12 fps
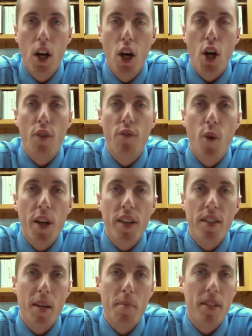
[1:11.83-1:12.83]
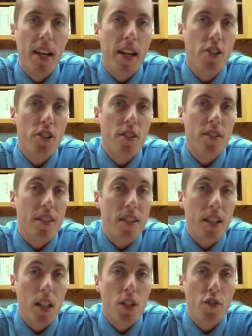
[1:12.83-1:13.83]
Avoid the temptation to
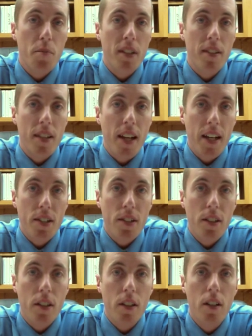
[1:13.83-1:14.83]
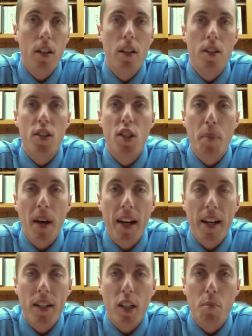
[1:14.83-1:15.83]
teach from the desk, sit
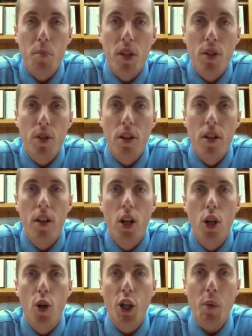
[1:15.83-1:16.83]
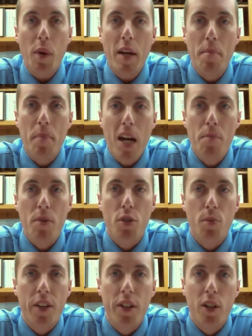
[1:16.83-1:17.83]
behind a computer, or grade
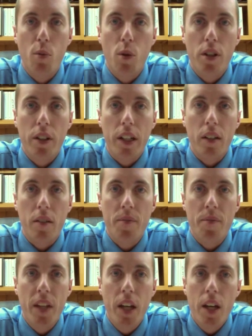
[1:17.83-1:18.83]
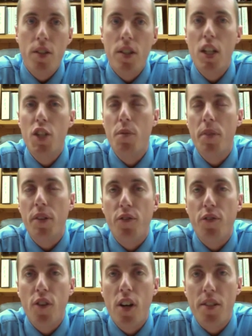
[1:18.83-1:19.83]
papers while they're working. Teach from the
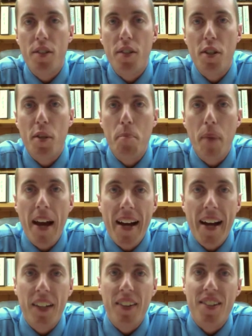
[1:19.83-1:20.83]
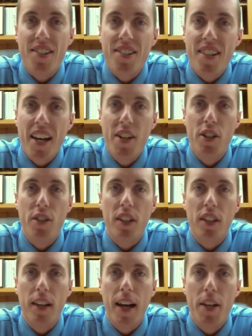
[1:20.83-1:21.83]
front, the back, the center of
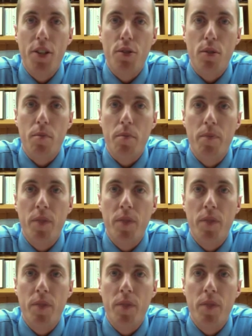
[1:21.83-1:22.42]
the classroom.